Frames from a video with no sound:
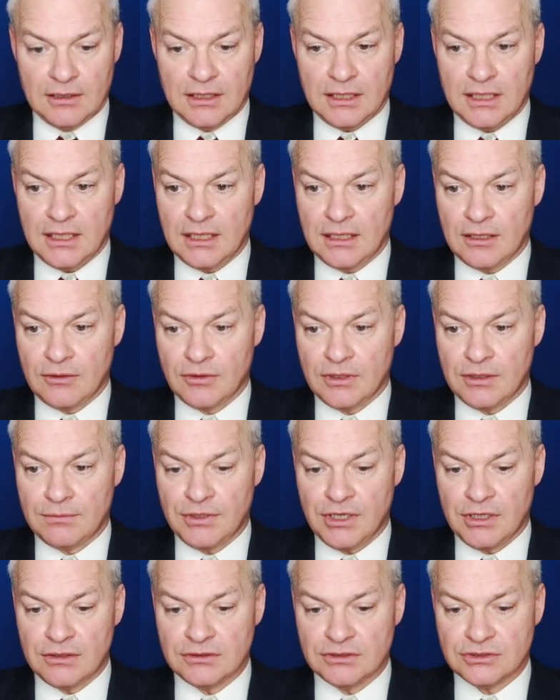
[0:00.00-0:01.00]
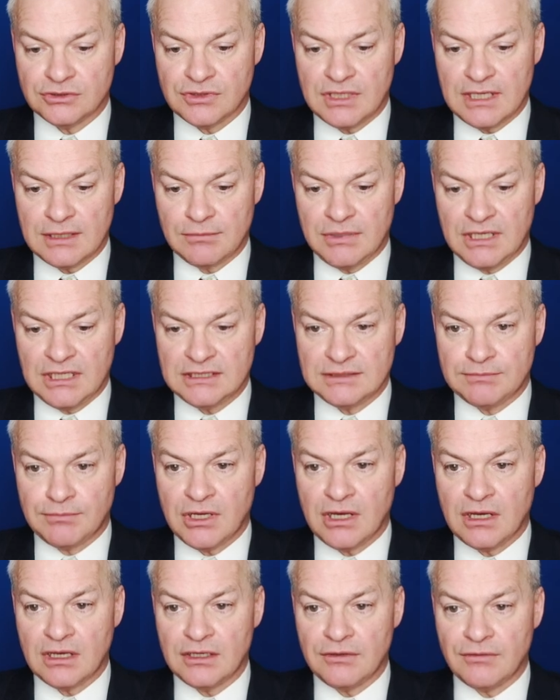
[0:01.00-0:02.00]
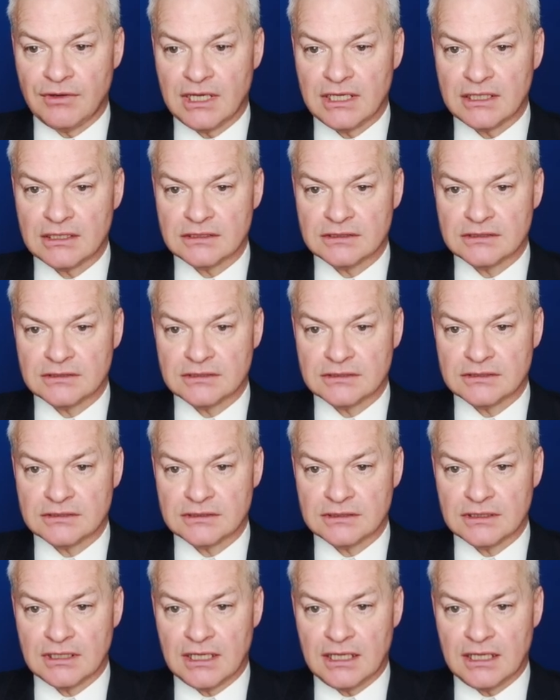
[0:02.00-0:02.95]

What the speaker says: Now, opponent's rack plays Pyrex.